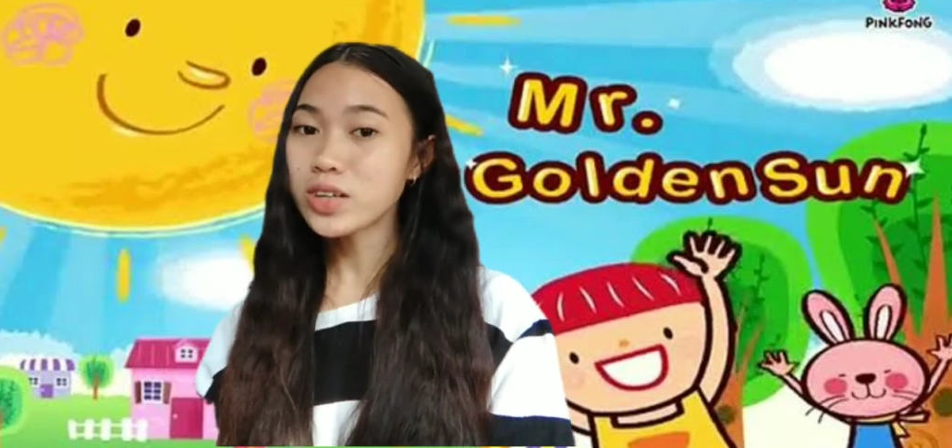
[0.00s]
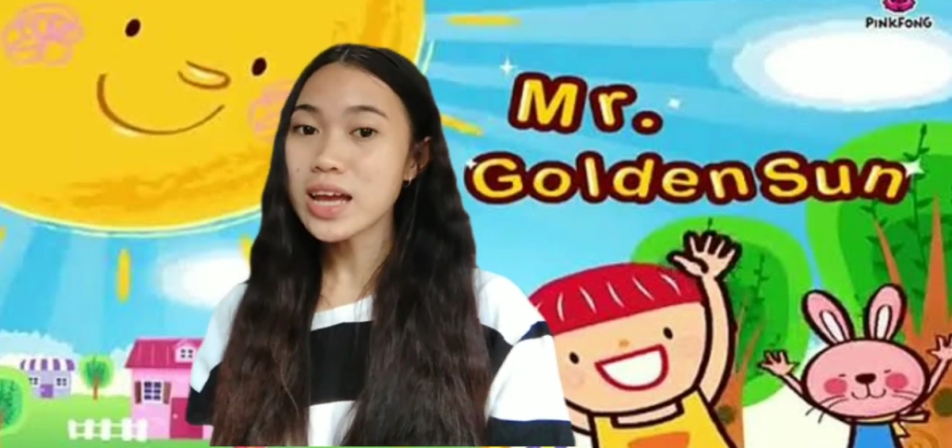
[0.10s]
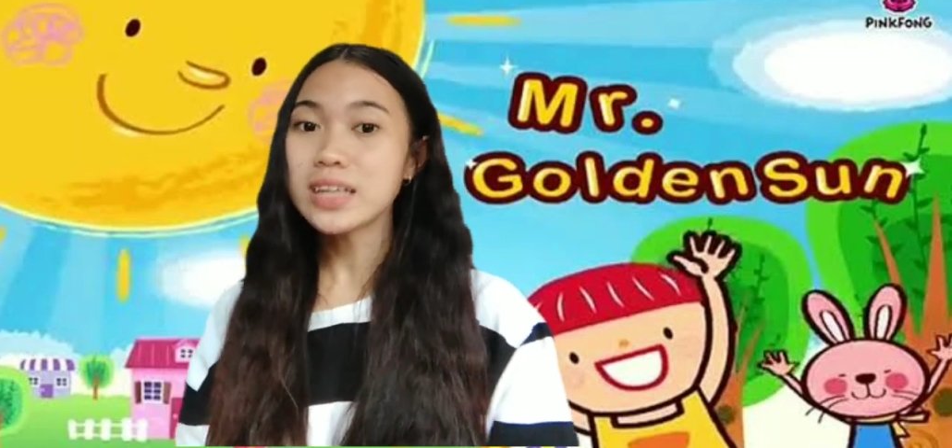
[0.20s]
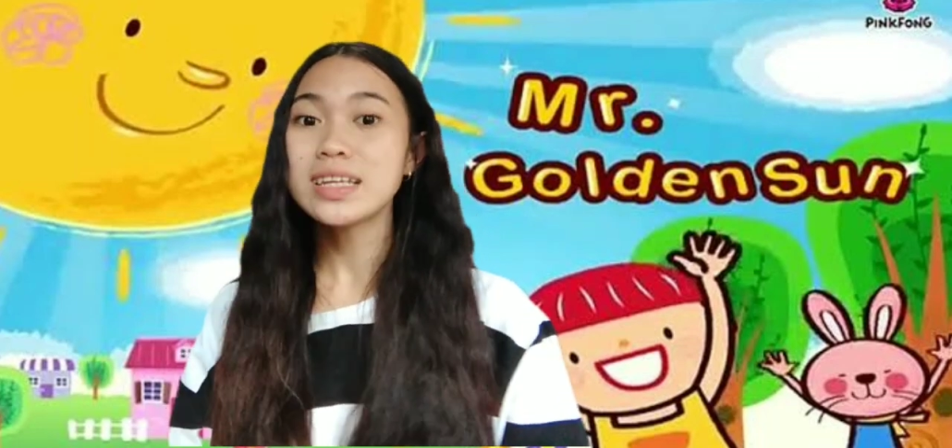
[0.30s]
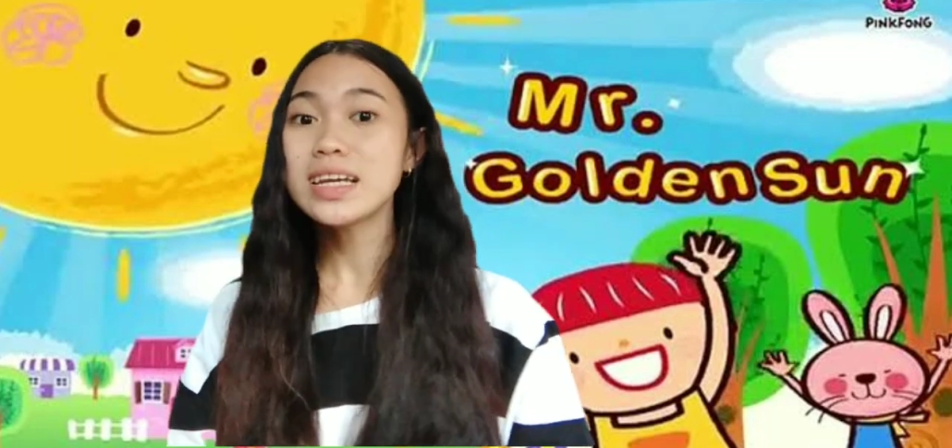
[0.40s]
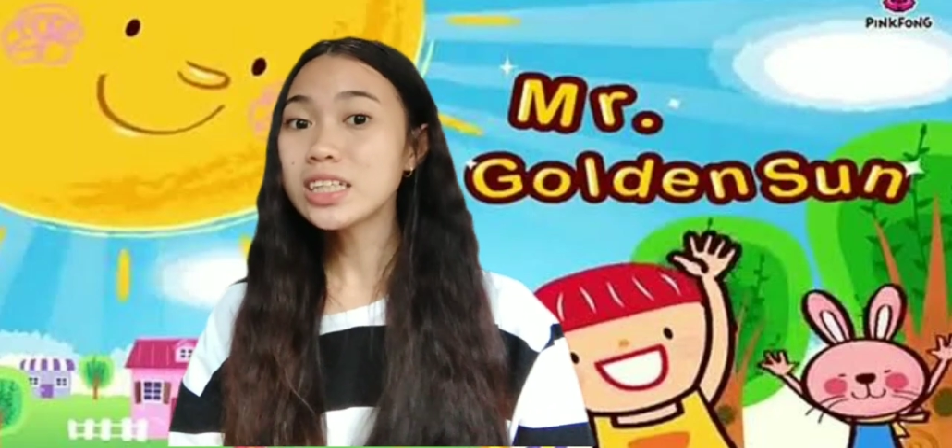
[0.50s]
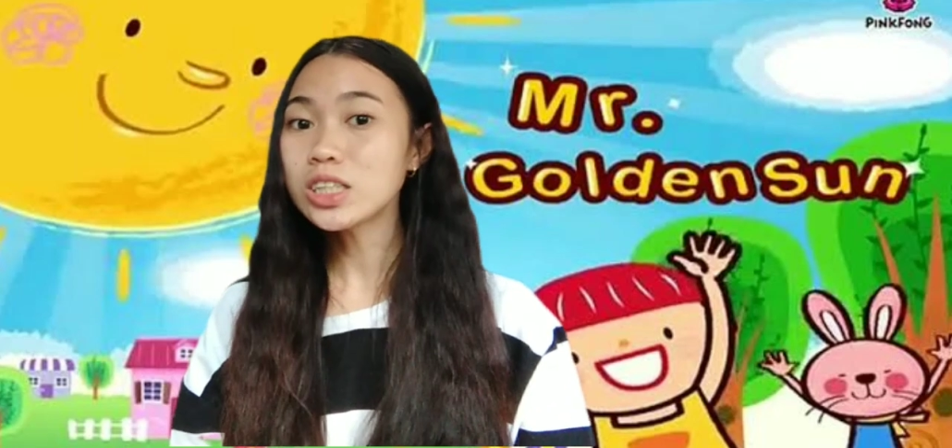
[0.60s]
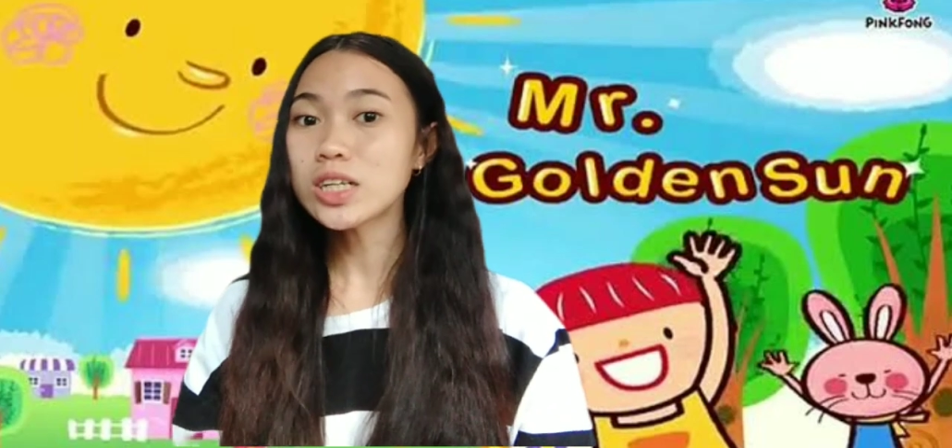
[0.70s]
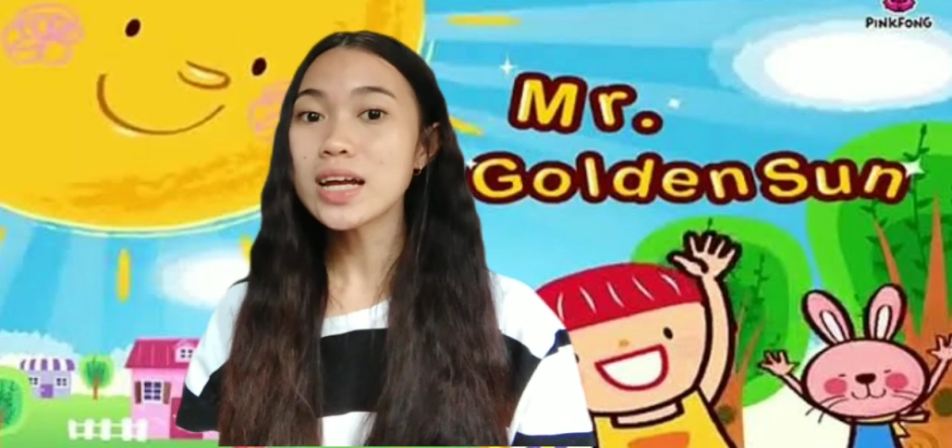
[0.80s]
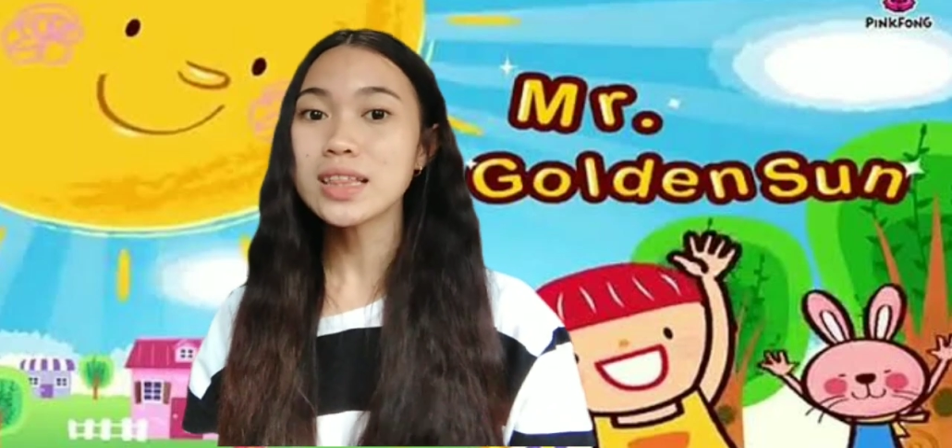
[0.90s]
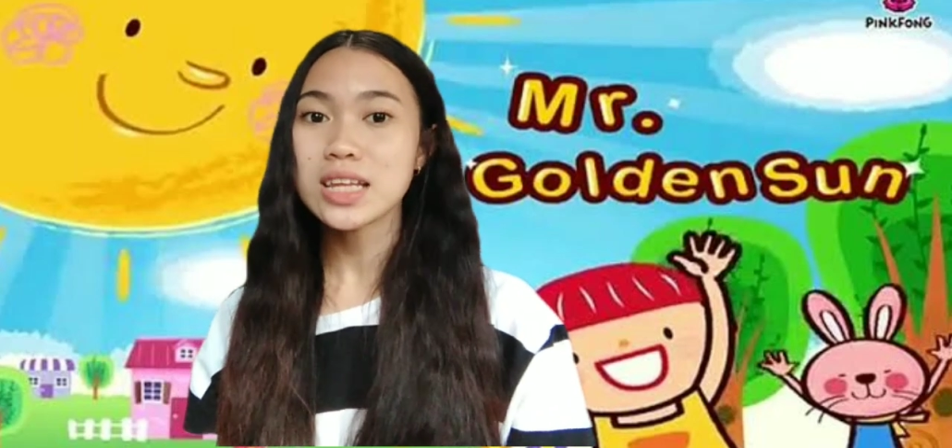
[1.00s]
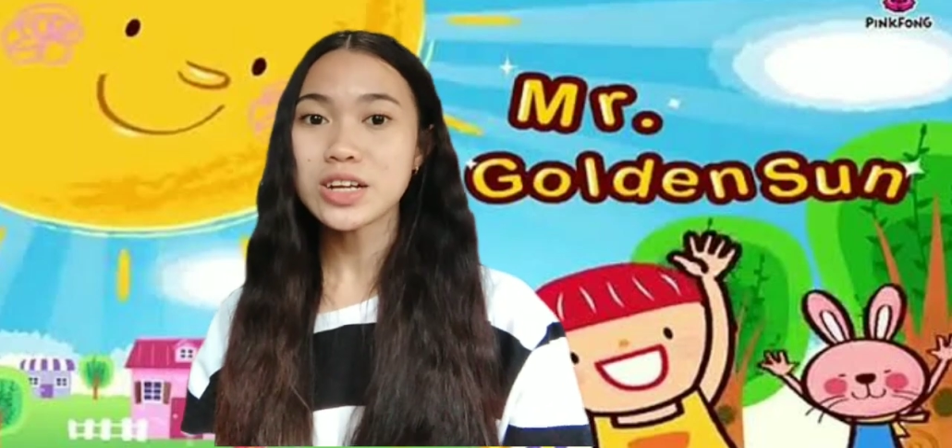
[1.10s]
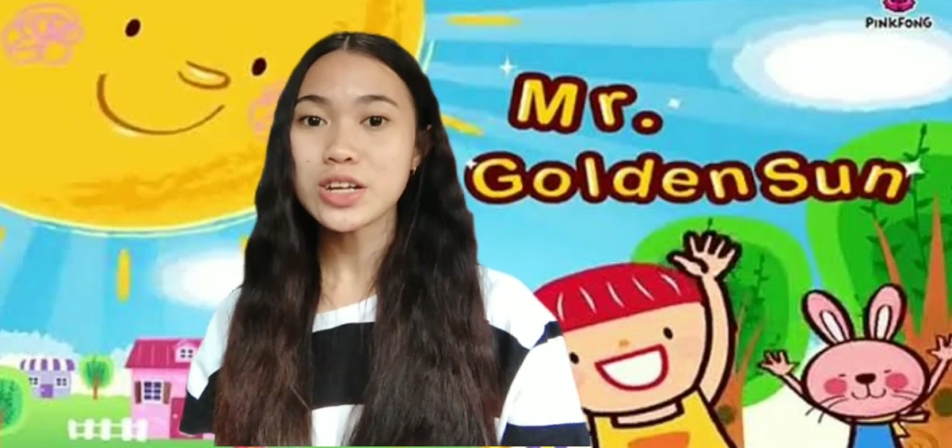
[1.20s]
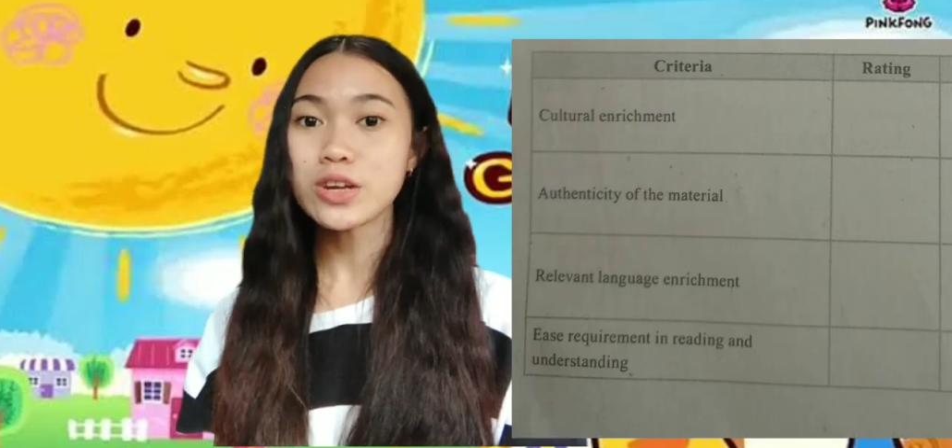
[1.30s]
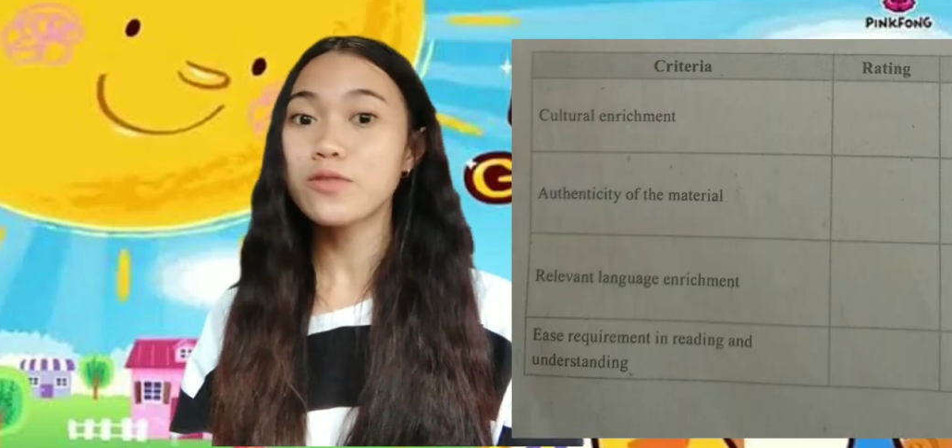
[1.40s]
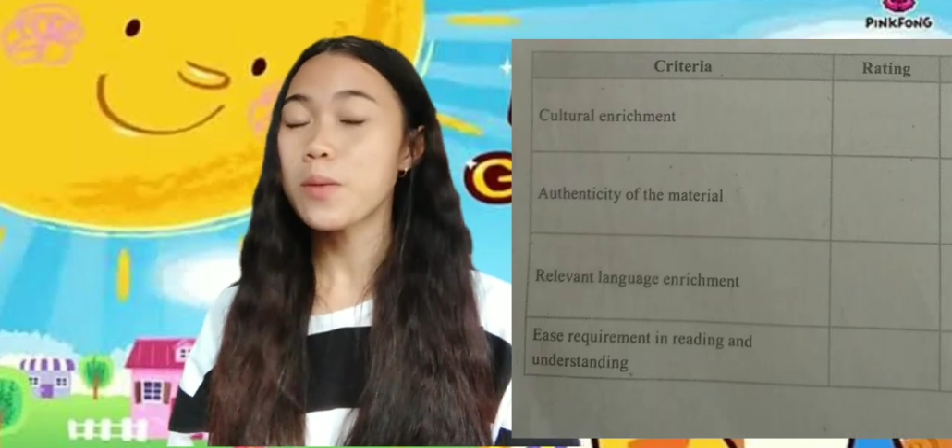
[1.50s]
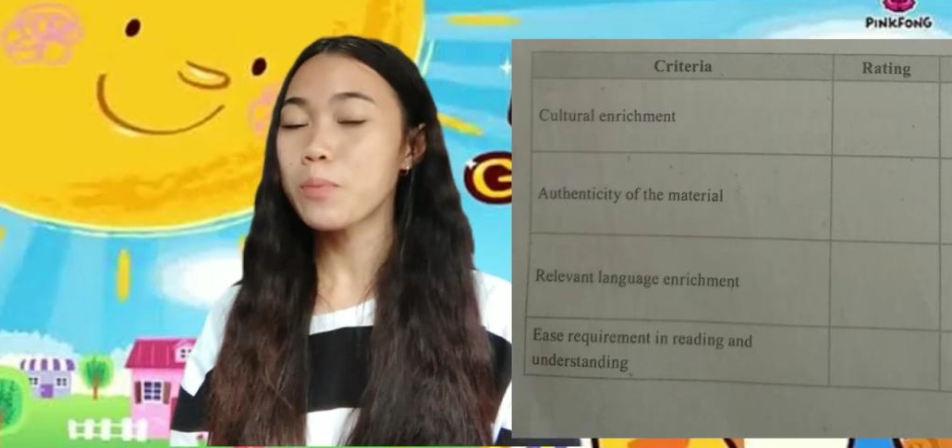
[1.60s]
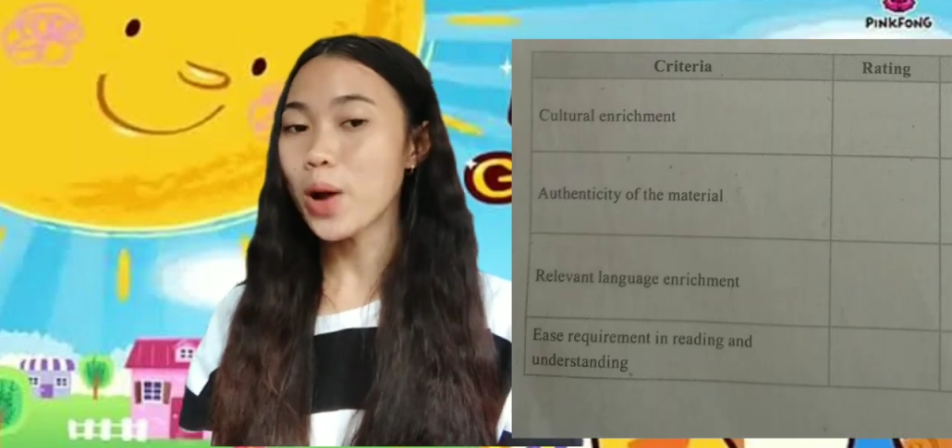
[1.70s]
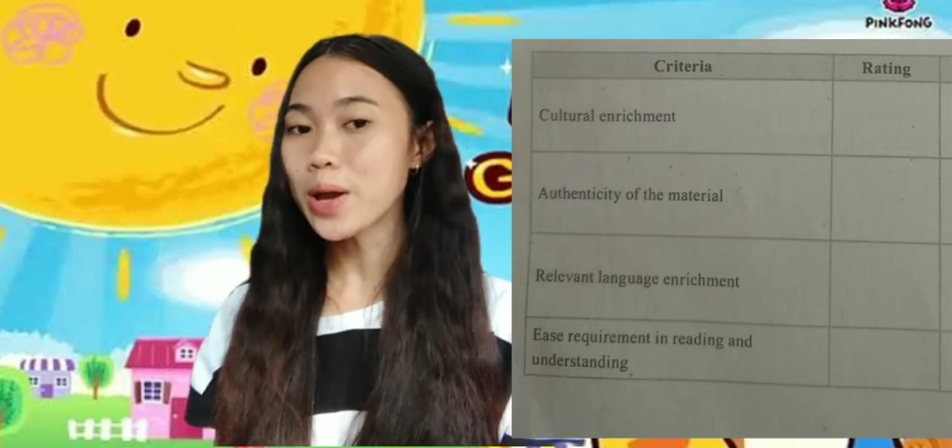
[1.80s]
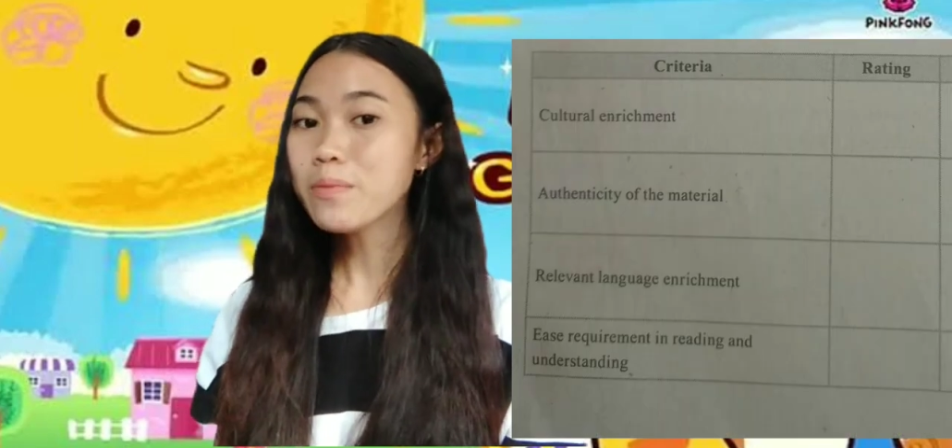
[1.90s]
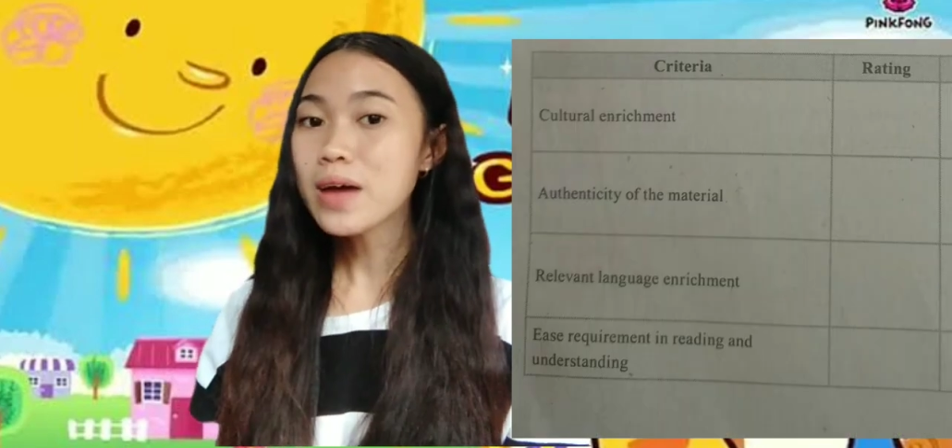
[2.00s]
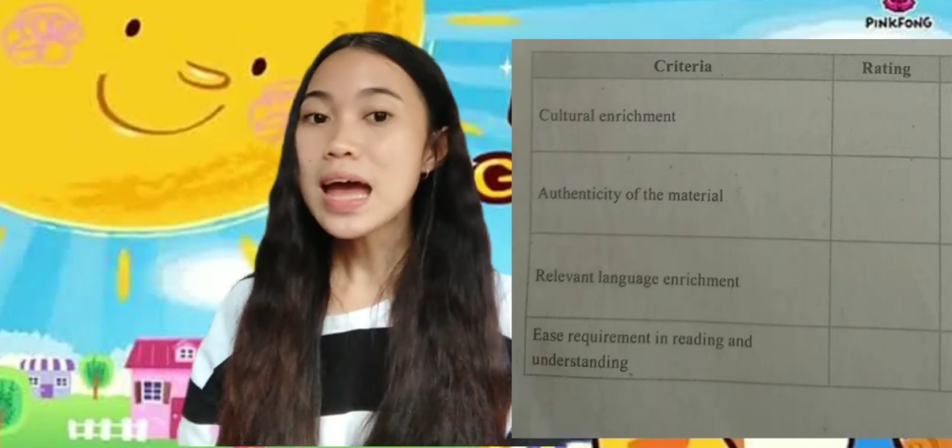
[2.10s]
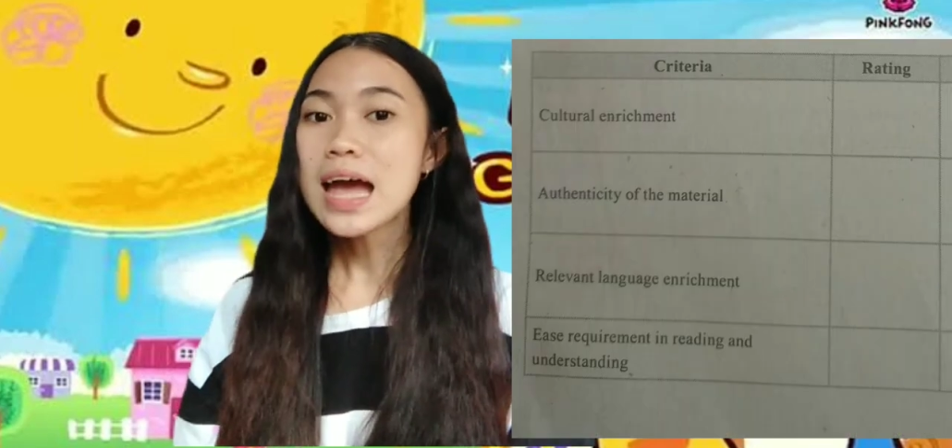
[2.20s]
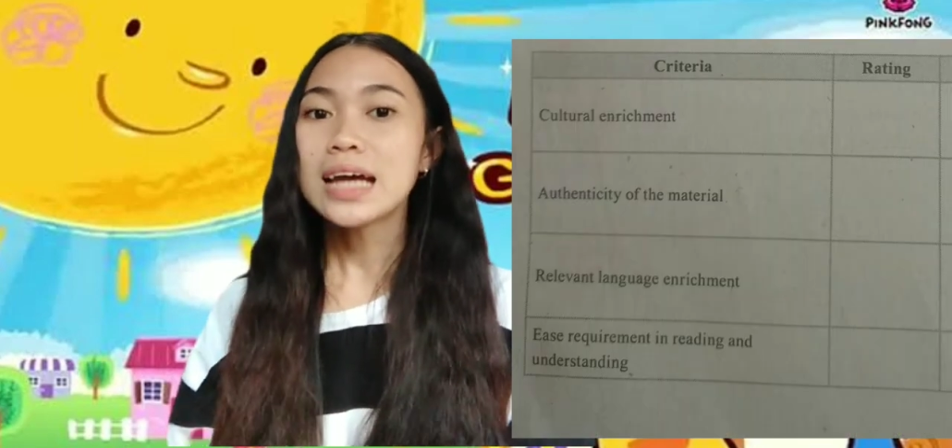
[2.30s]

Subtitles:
rate each criterion of a poem